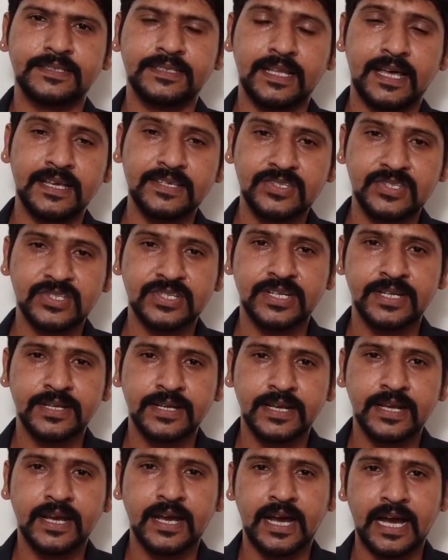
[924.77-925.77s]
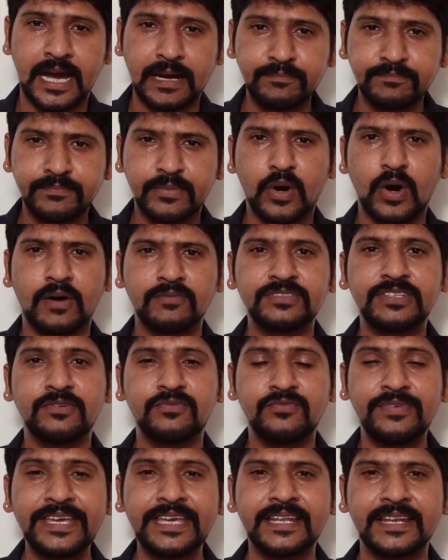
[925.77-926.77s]
Last, hub of the
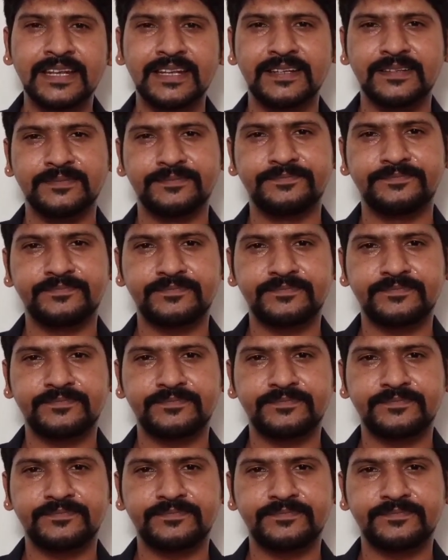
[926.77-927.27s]
wheel.